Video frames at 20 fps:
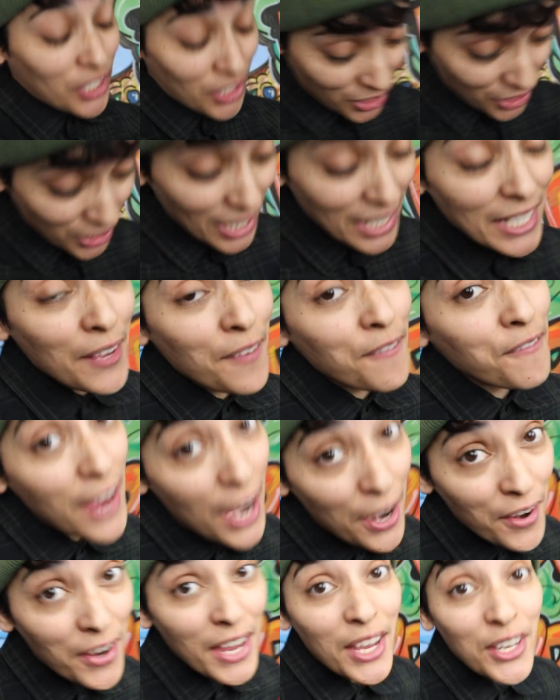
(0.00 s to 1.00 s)
She's a
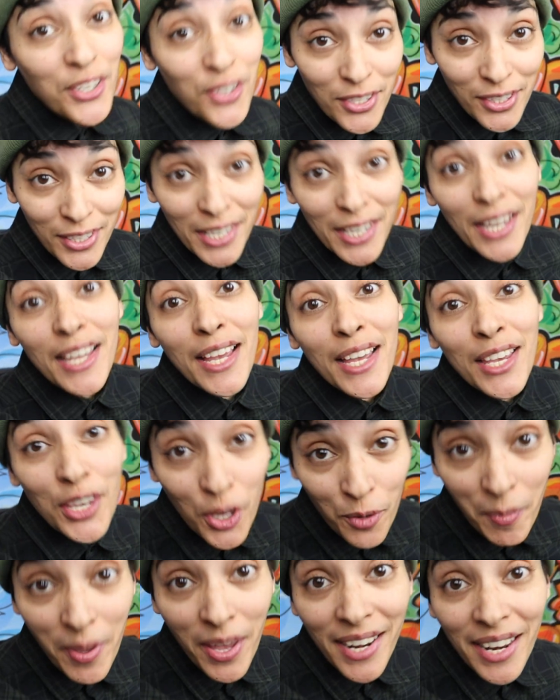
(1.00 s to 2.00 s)
very interesting
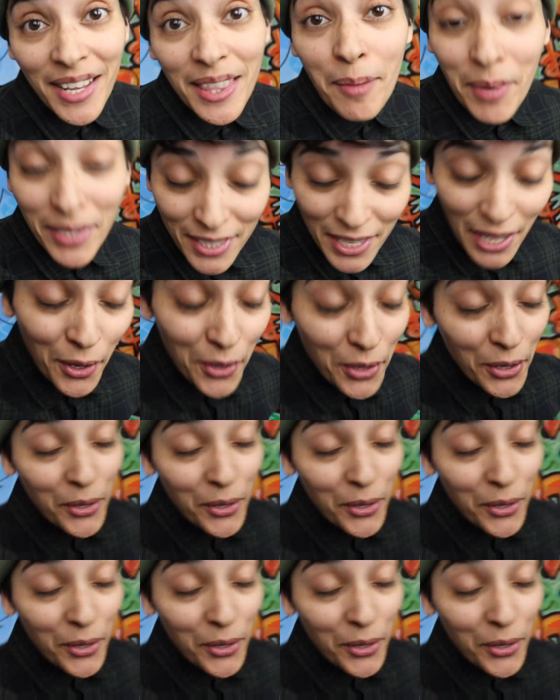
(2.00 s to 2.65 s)
human, let me tell